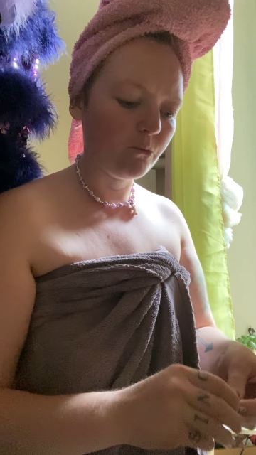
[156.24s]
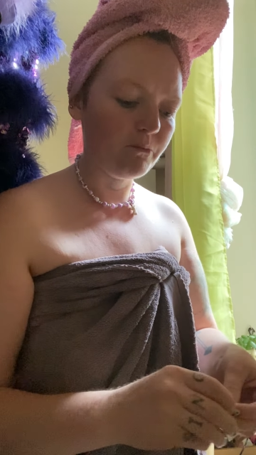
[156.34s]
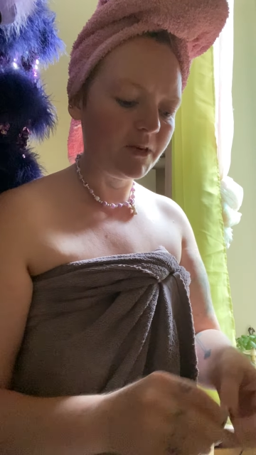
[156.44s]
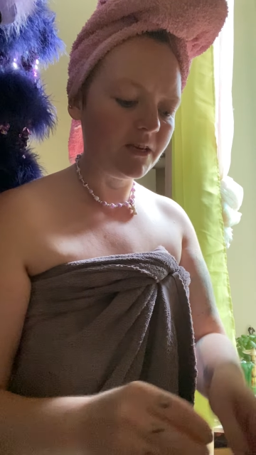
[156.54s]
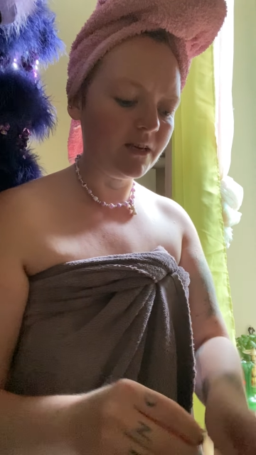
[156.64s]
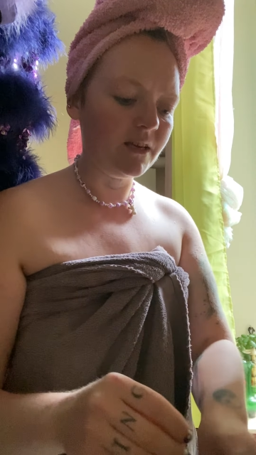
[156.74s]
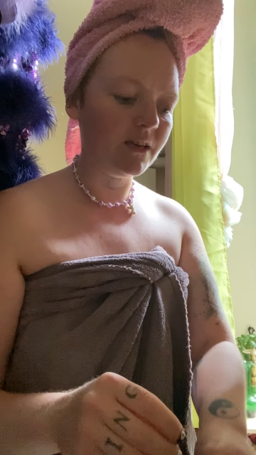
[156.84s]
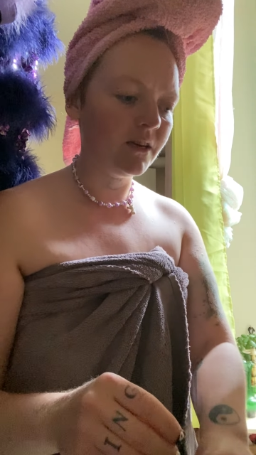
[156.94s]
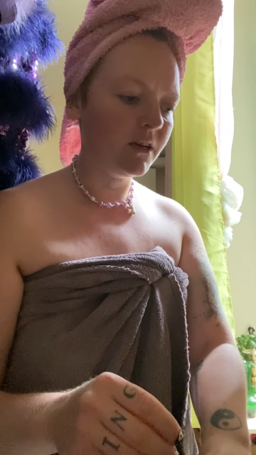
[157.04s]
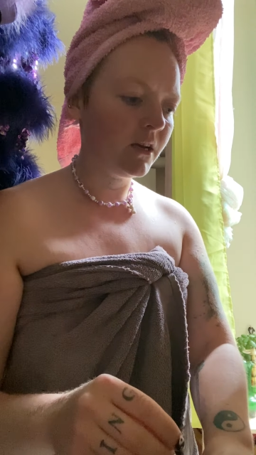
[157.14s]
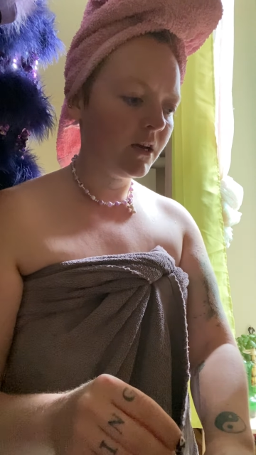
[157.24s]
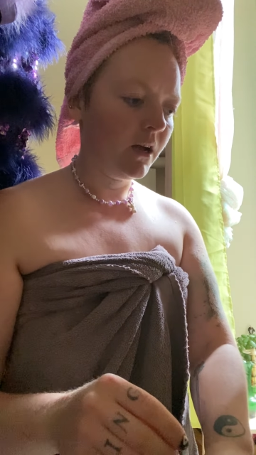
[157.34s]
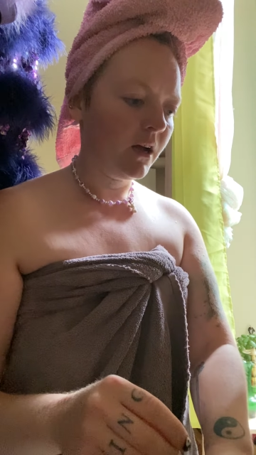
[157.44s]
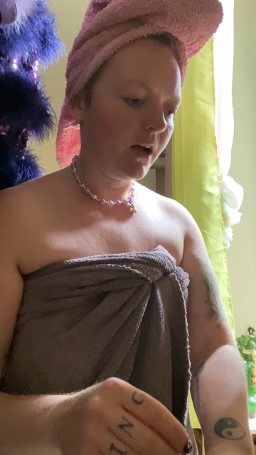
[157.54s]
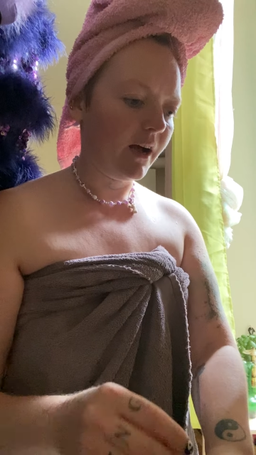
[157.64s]
be
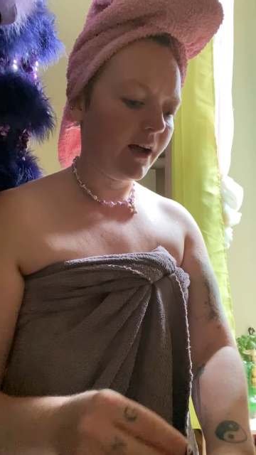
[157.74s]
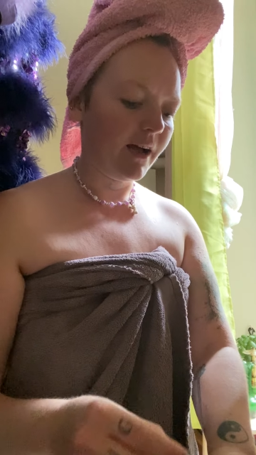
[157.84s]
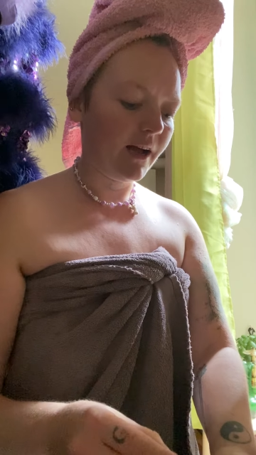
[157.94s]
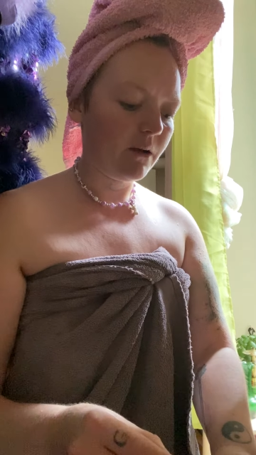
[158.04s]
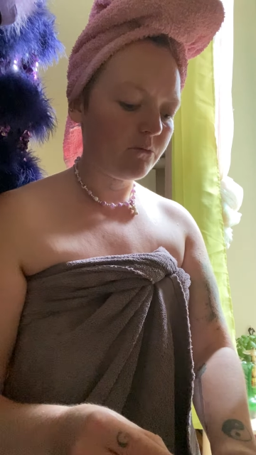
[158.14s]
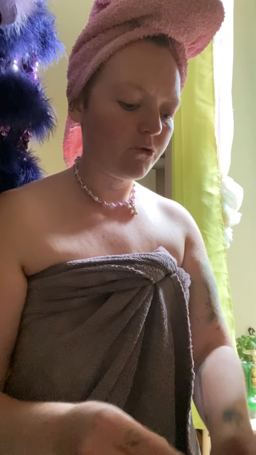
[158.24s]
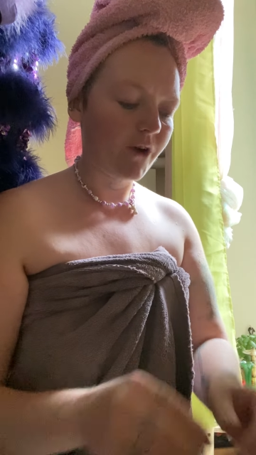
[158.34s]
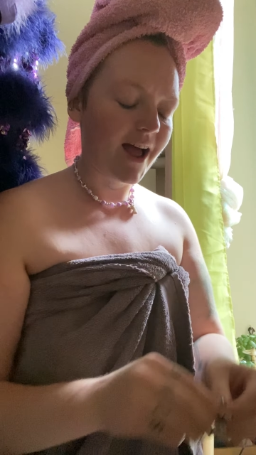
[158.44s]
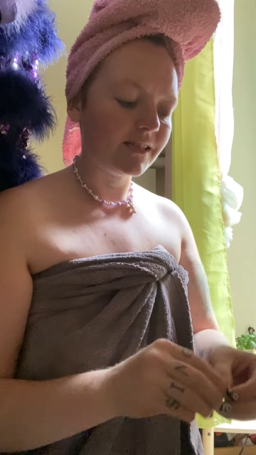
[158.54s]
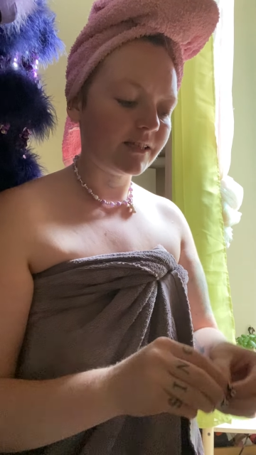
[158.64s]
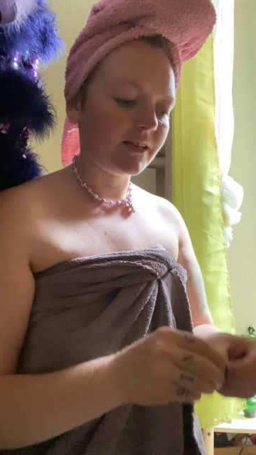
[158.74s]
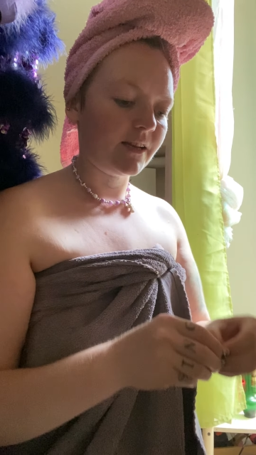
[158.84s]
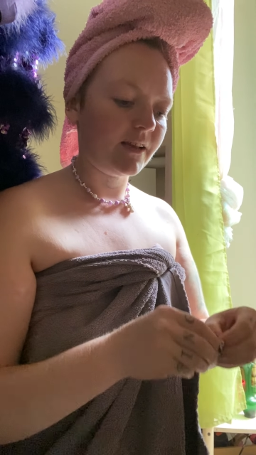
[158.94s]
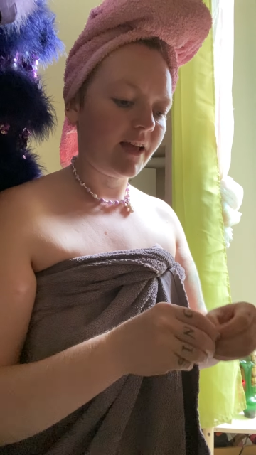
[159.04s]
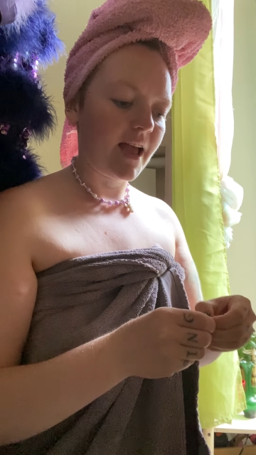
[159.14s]

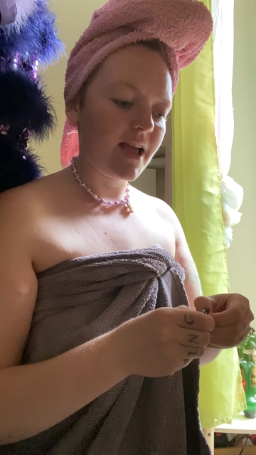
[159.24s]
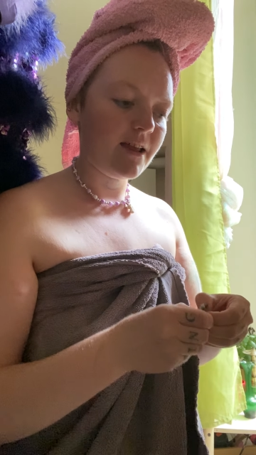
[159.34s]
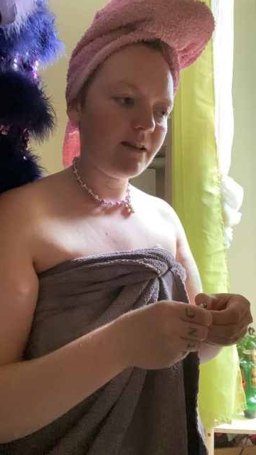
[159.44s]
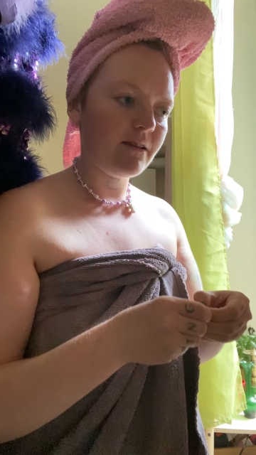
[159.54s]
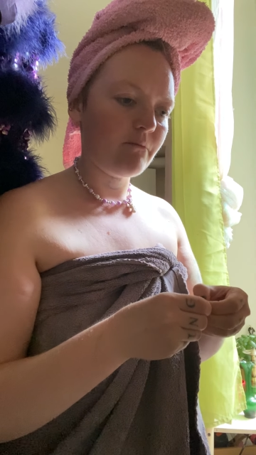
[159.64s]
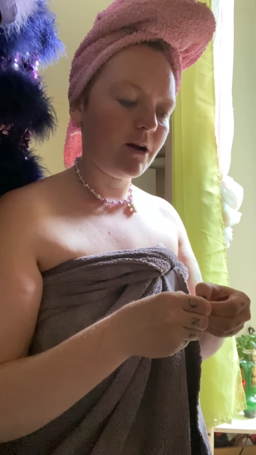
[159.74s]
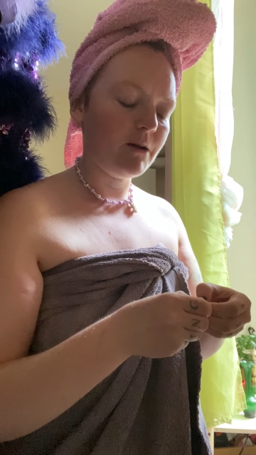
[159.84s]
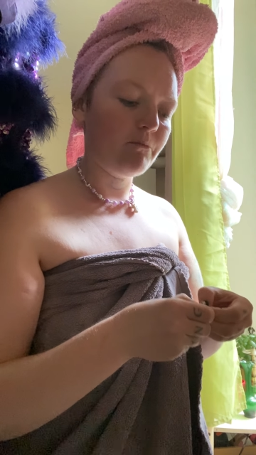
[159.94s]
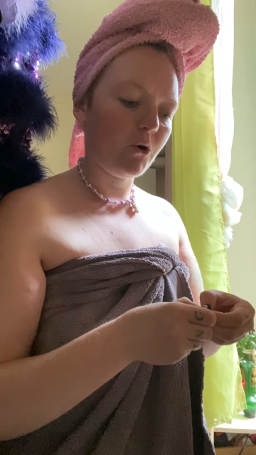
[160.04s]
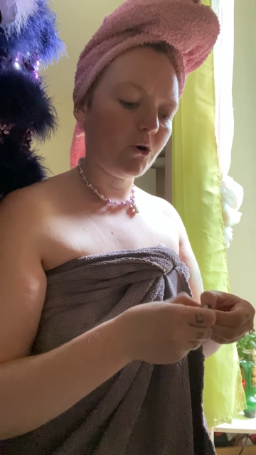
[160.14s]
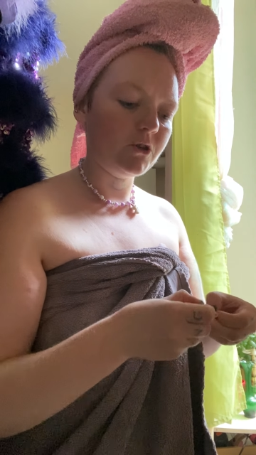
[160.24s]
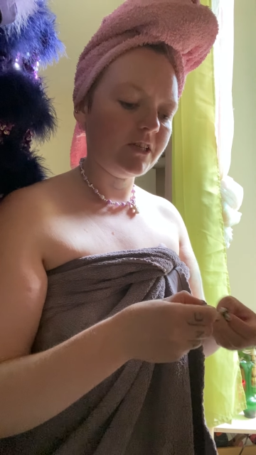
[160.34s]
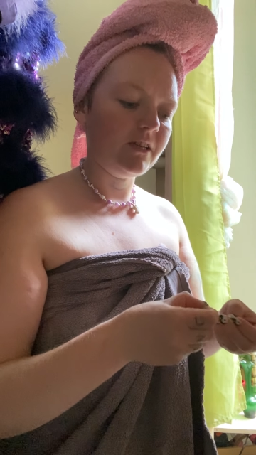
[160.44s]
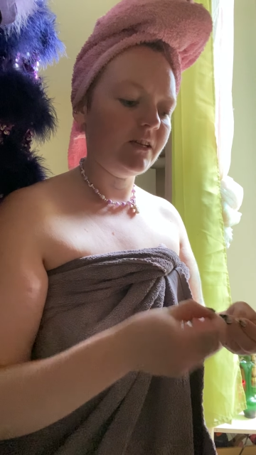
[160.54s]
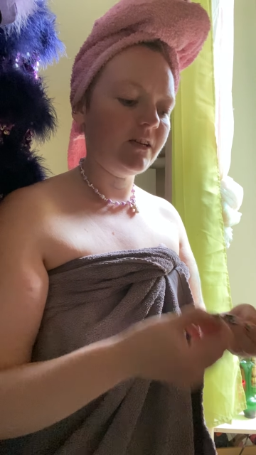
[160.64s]
present in my
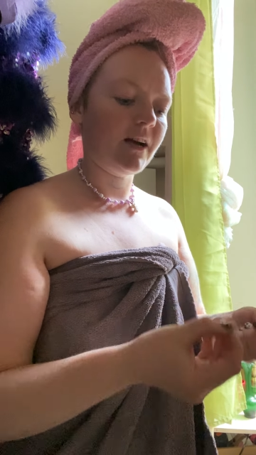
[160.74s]
body?